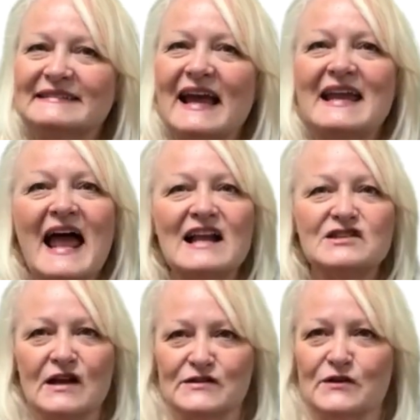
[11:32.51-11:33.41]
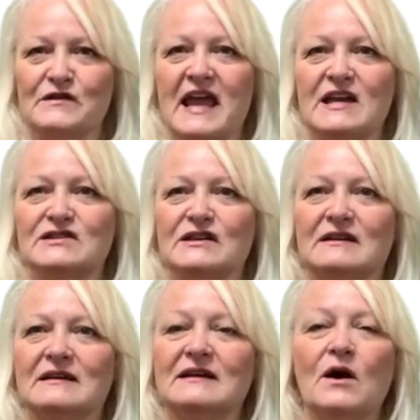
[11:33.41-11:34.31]
and agile
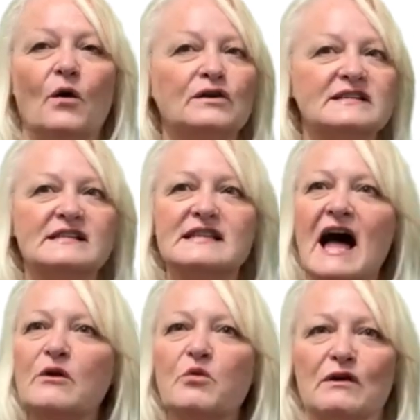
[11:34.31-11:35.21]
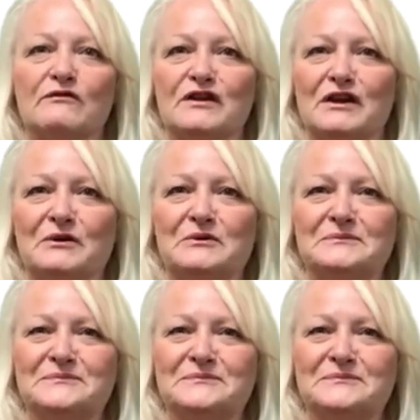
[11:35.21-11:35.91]
certification? Or does cloud work for you?